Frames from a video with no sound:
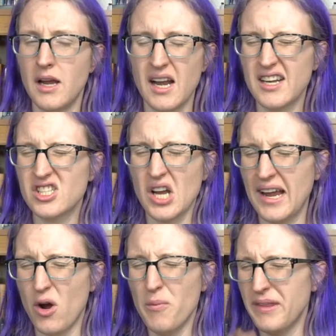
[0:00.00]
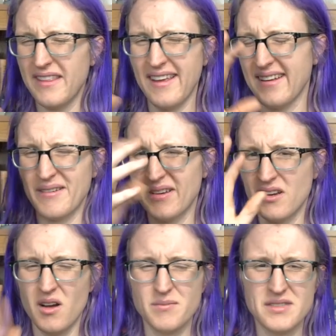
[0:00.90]
And I hope that it
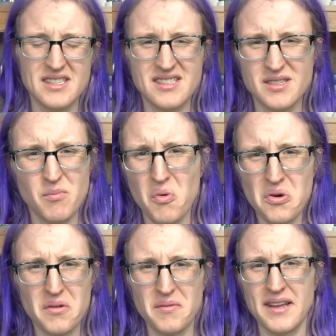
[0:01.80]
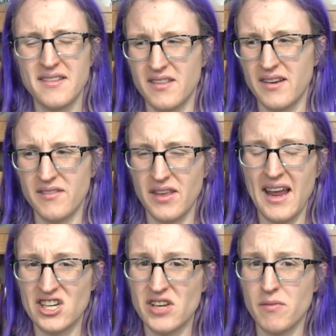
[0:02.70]
comes into more, like, they
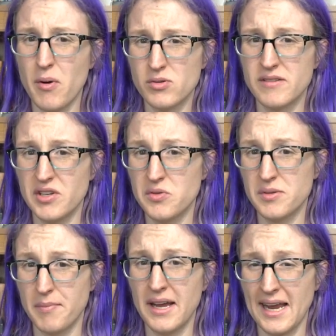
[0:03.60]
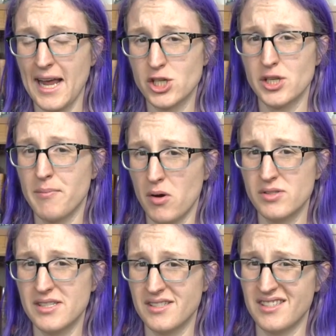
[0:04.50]
actually have opposing views and Pike actually
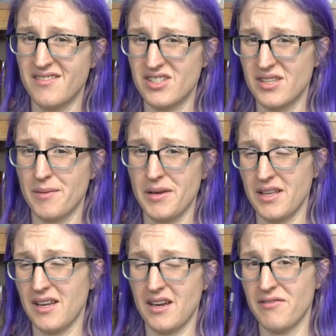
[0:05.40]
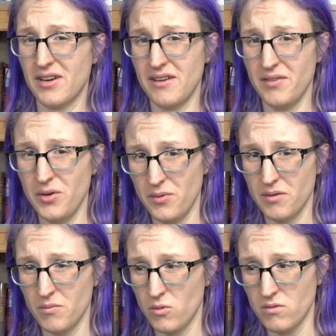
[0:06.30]
opposes it instead of just like being like, I forgive you
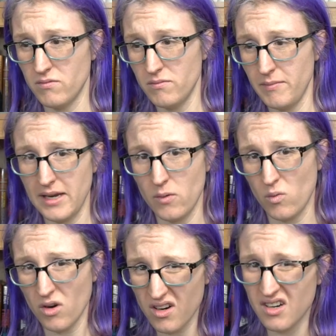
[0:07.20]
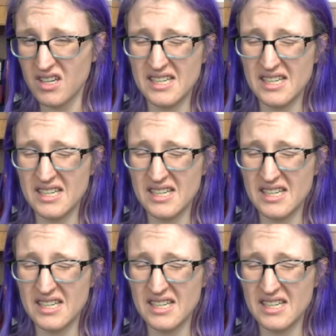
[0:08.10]
and we'll make it work.